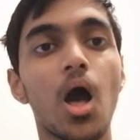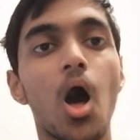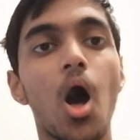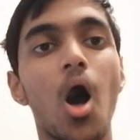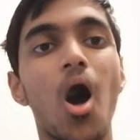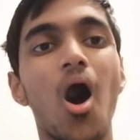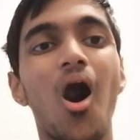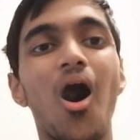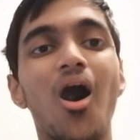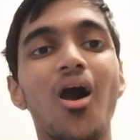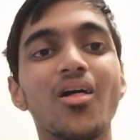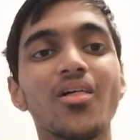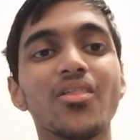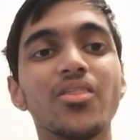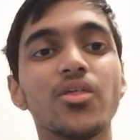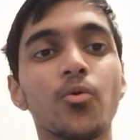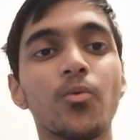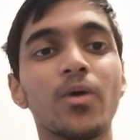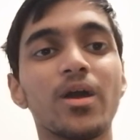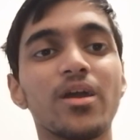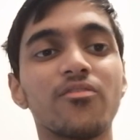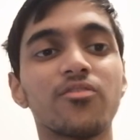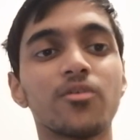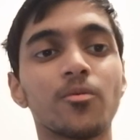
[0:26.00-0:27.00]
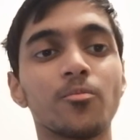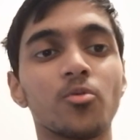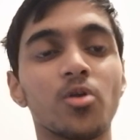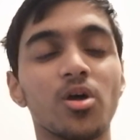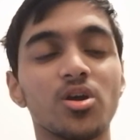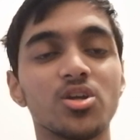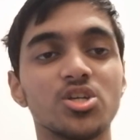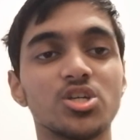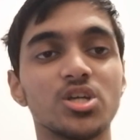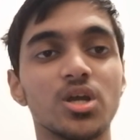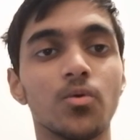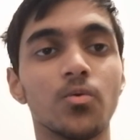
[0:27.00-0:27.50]
All the way from
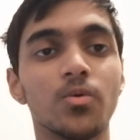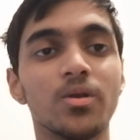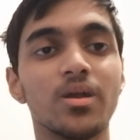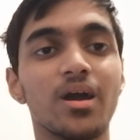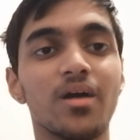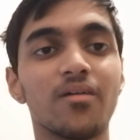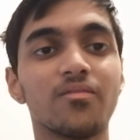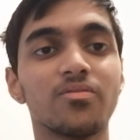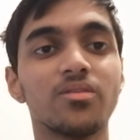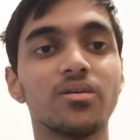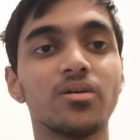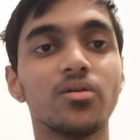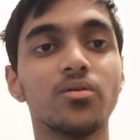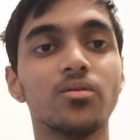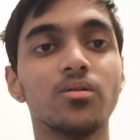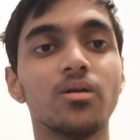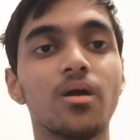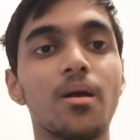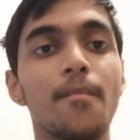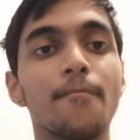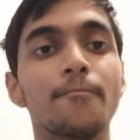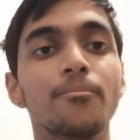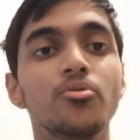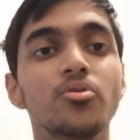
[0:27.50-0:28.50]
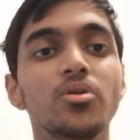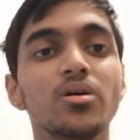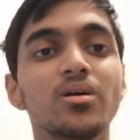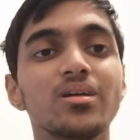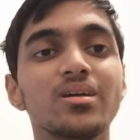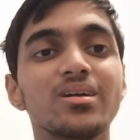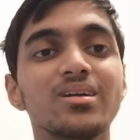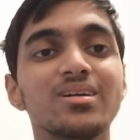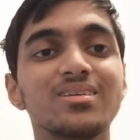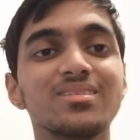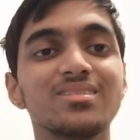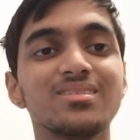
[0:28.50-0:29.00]
Russia, we have the
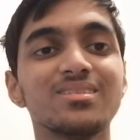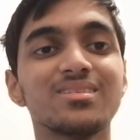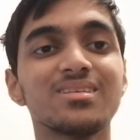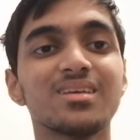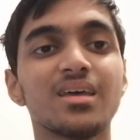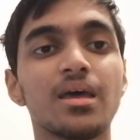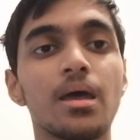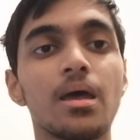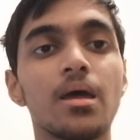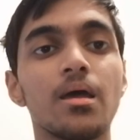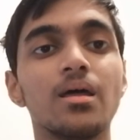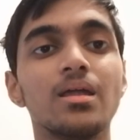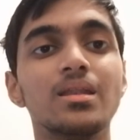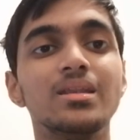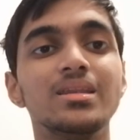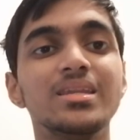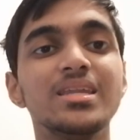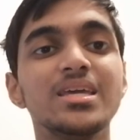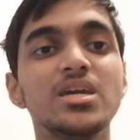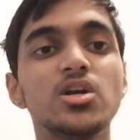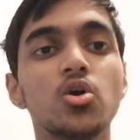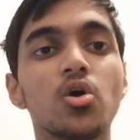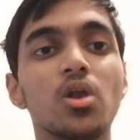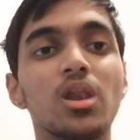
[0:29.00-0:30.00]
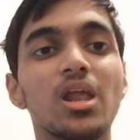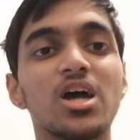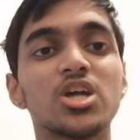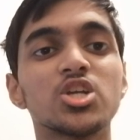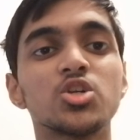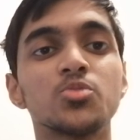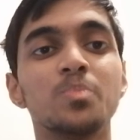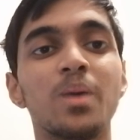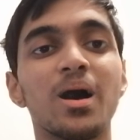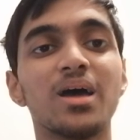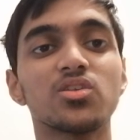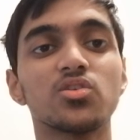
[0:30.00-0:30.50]
brilliant
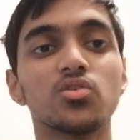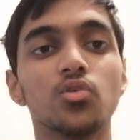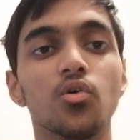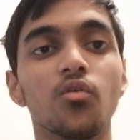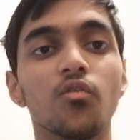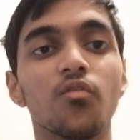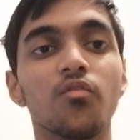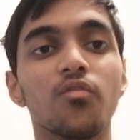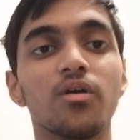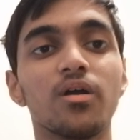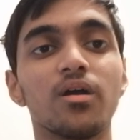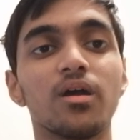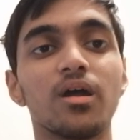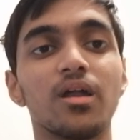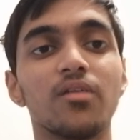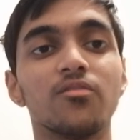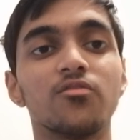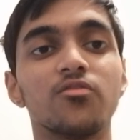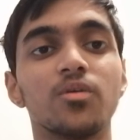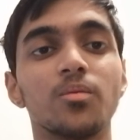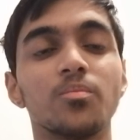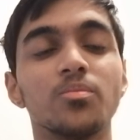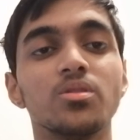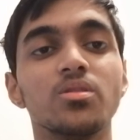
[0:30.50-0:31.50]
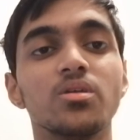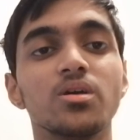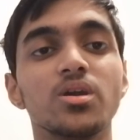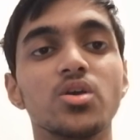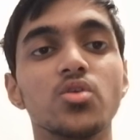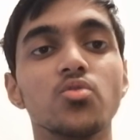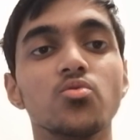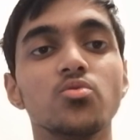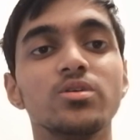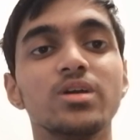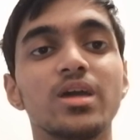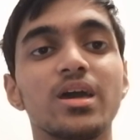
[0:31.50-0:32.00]
Nikolaj Basov, and from the
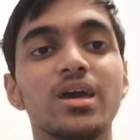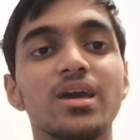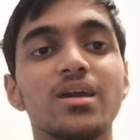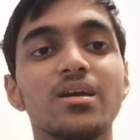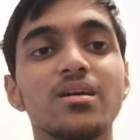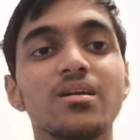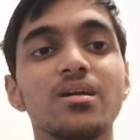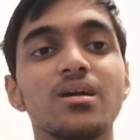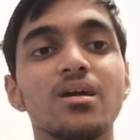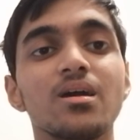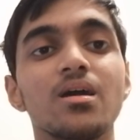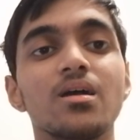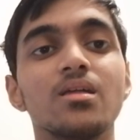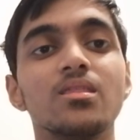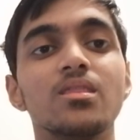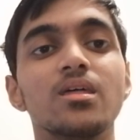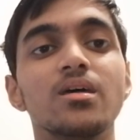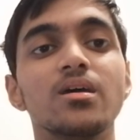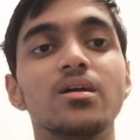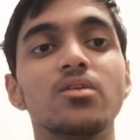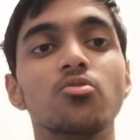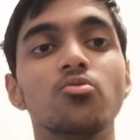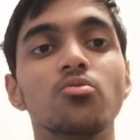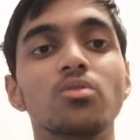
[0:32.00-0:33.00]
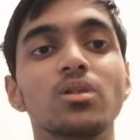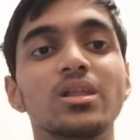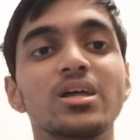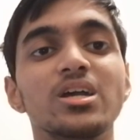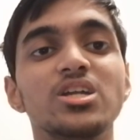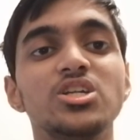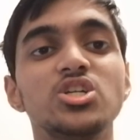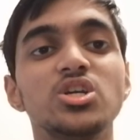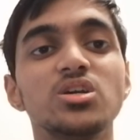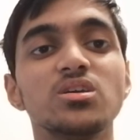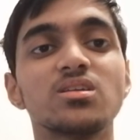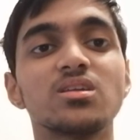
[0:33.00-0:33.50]
UK, the
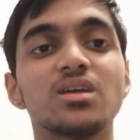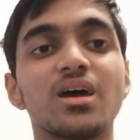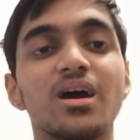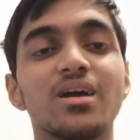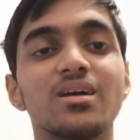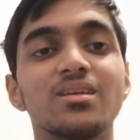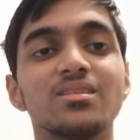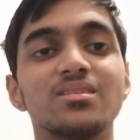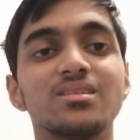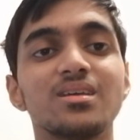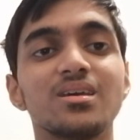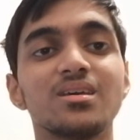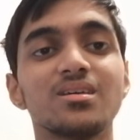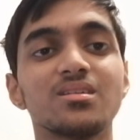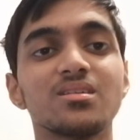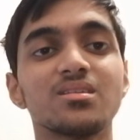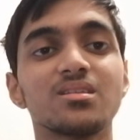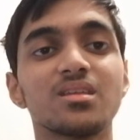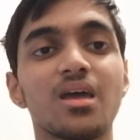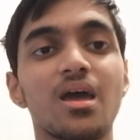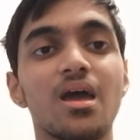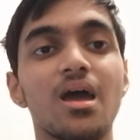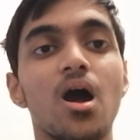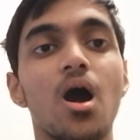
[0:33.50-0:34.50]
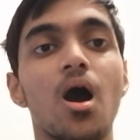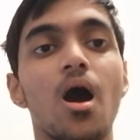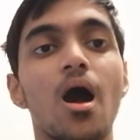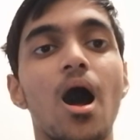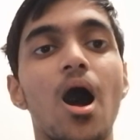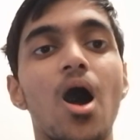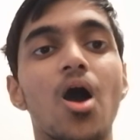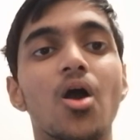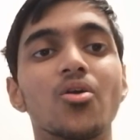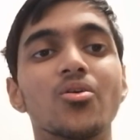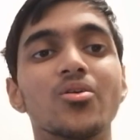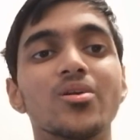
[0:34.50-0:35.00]
religious scientist
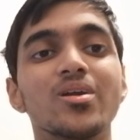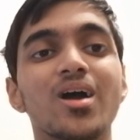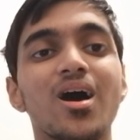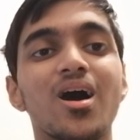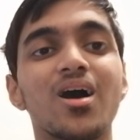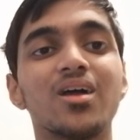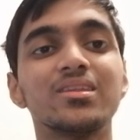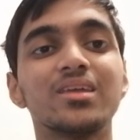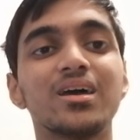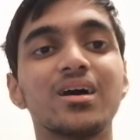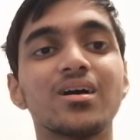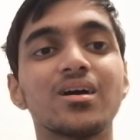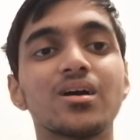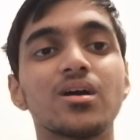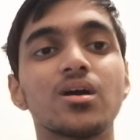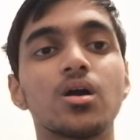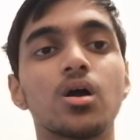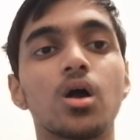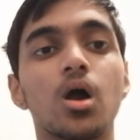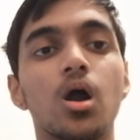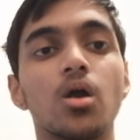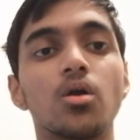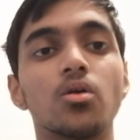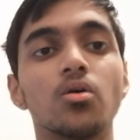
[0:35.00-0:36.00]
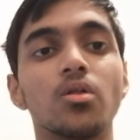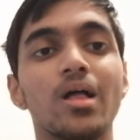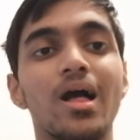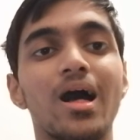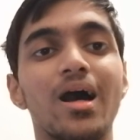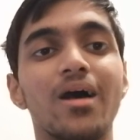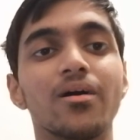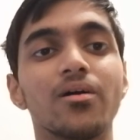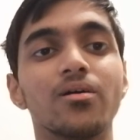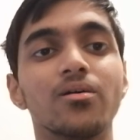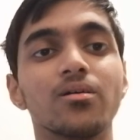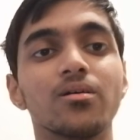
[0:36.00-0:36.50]
Ariana
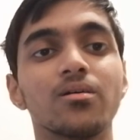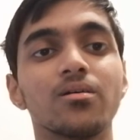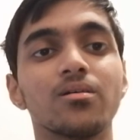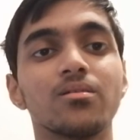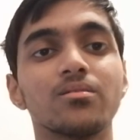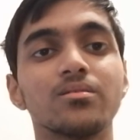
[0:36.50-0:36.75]
Carlyle.